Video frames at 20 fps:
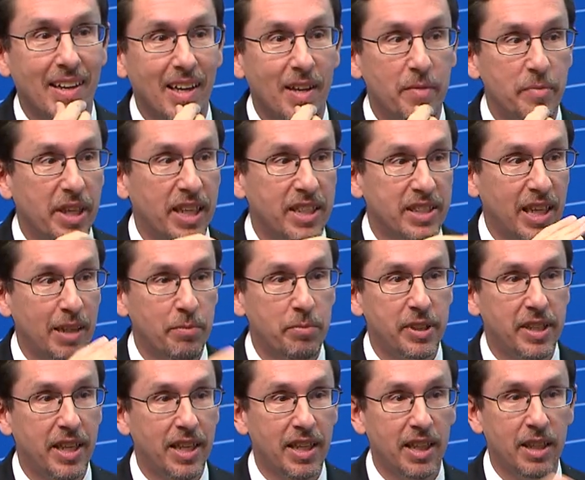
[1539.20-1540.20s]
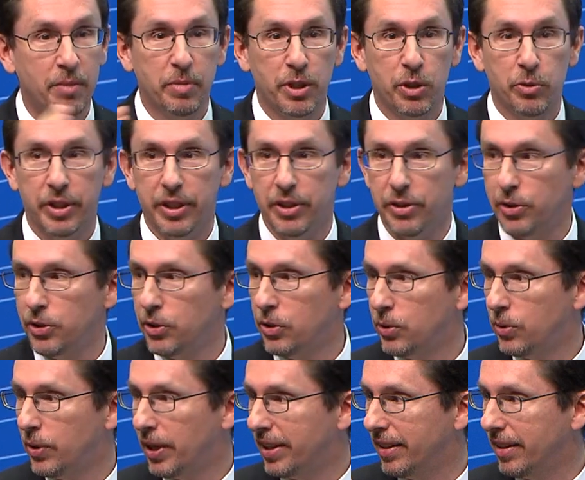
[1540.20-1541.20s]
And because I'm standing in between
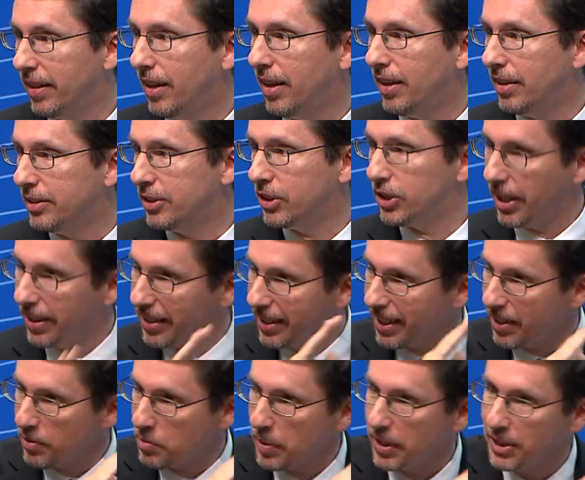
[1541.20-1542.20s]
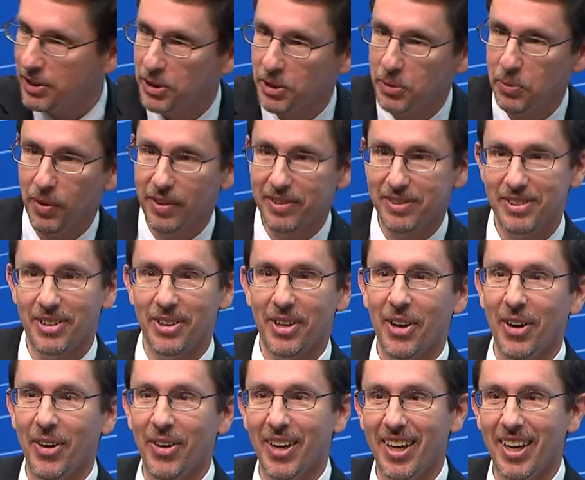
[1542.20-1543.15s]
you and lunch, I think everybody just wants to go.